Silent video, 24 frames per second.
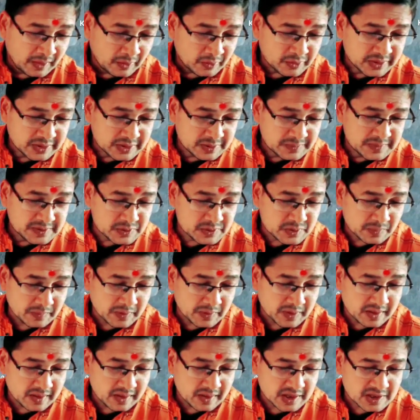How did Mr.
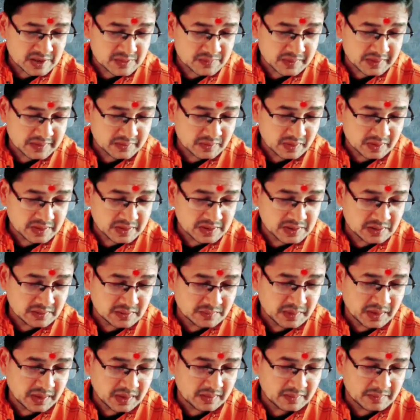Maharana explain the
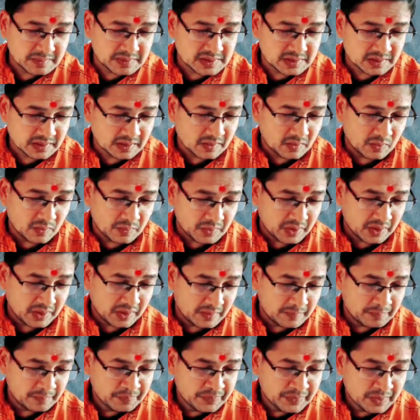reason behind the missing cape?
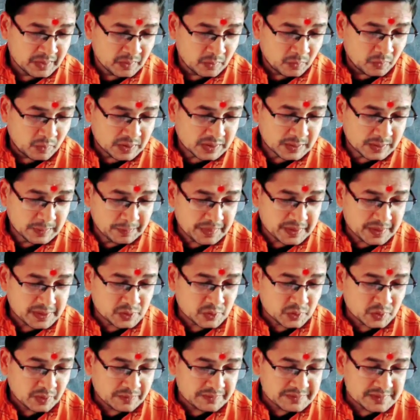Okay. What
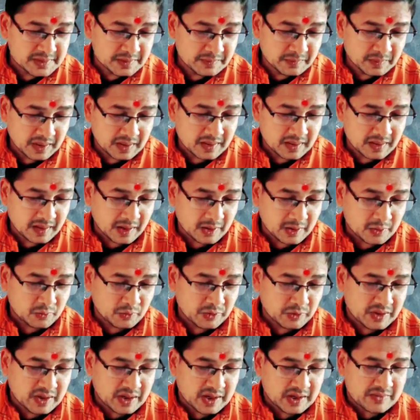impression of Sri Maharana do
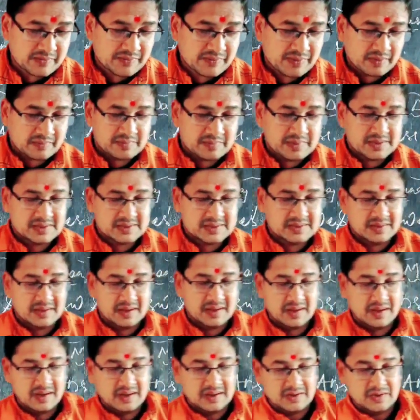we get from
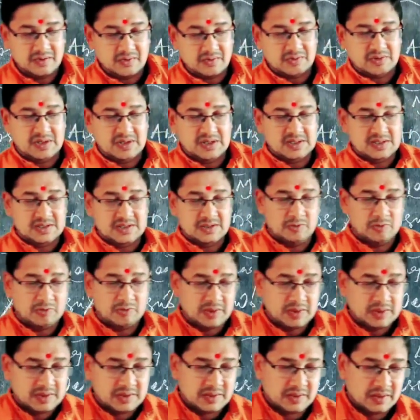this
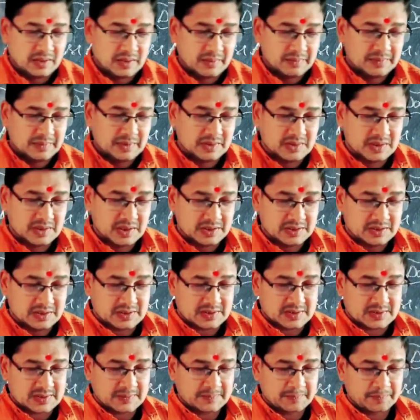unit of the
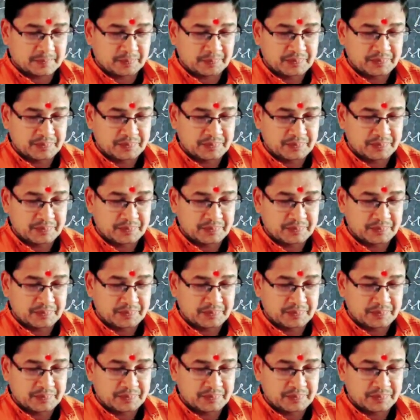test?